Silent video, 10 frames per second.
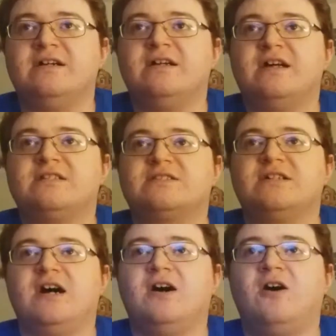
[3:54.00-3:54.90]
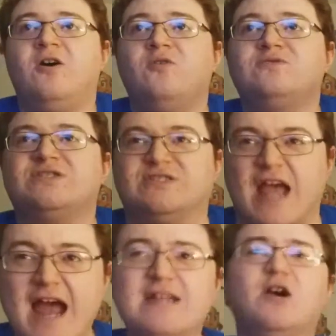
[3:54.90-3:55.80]
Let's go.
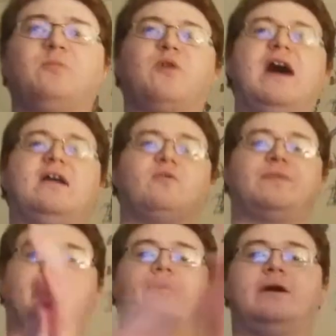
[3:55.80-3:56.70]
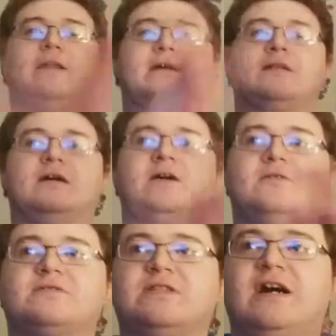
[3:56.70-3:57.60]
Daniel Bryan with the running
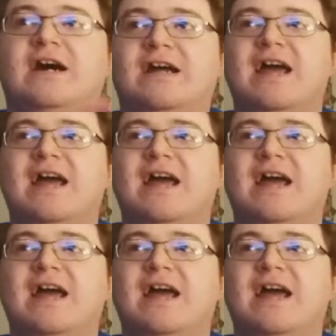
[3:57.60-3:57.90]
clothesline.